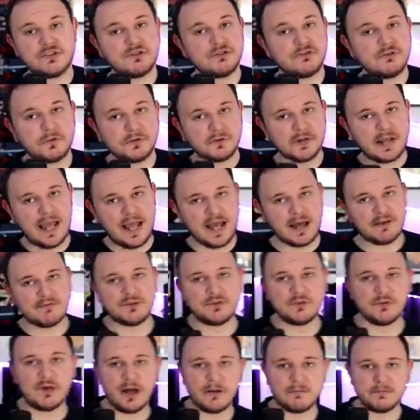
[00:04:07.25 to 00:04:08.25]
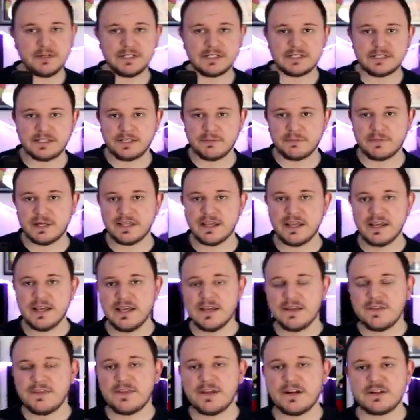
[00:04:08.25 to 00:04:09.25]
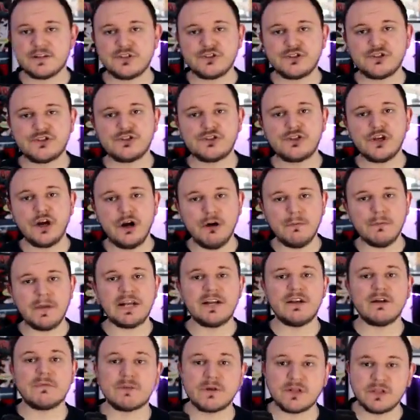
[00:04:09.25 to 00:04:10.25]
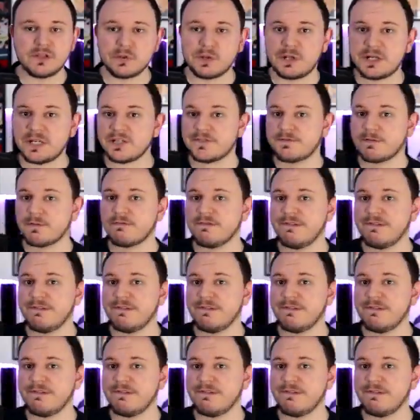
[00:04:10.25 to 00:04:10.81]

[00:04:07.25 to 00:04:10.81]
you don't have to obviously, but there's so many opportunities for